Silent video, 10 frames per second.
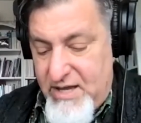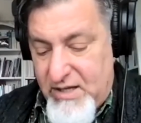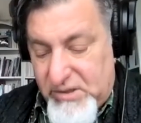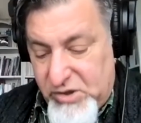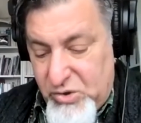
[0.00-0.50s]

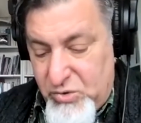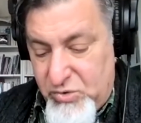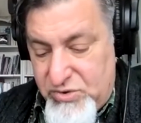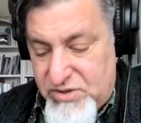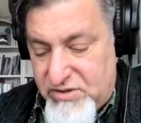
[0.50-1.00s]

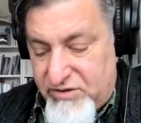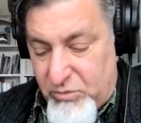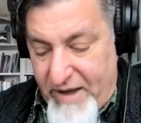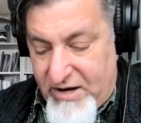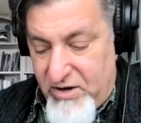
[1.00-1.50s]
Clues to the
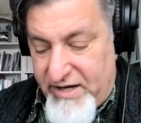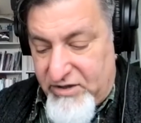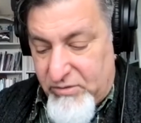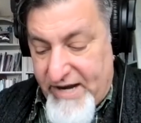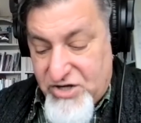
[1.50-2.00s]
record and
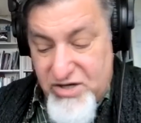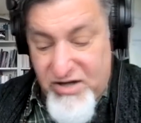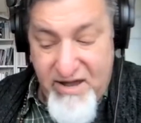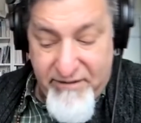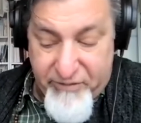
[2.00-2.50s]

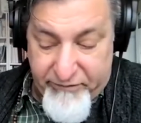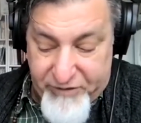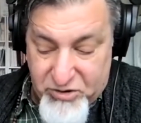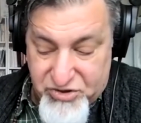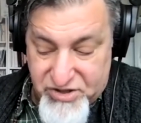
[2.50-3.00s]
direction for
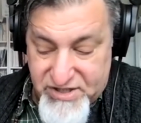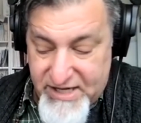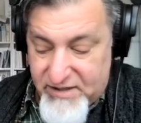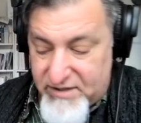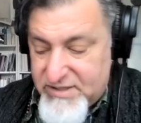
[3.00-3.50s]
future
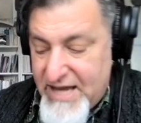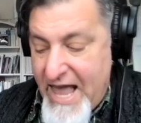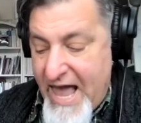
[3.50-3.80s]
seekers,